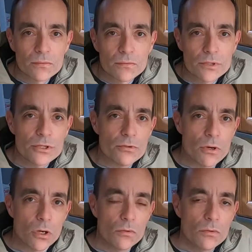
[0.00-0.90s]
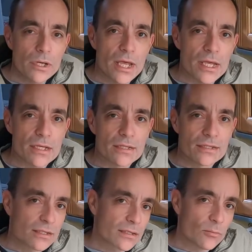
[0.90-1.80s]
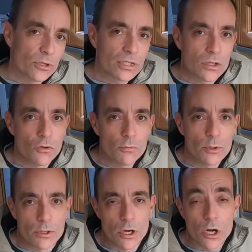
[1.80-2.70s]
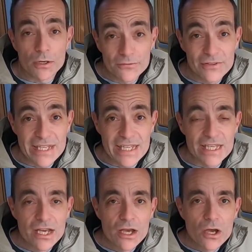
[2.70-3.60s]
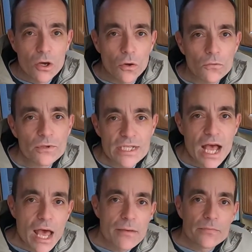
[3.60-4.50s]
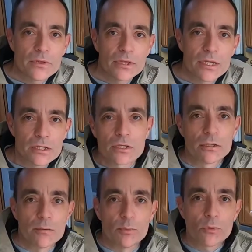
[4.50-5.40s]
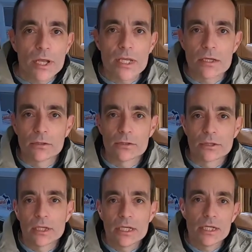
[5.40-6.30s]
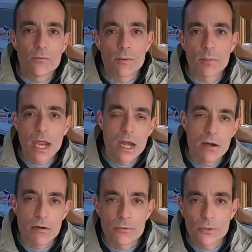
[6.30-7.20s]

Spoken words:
Whether you own a sticks and bricks home or an RV, over time, things are going to break or they're going to need repair.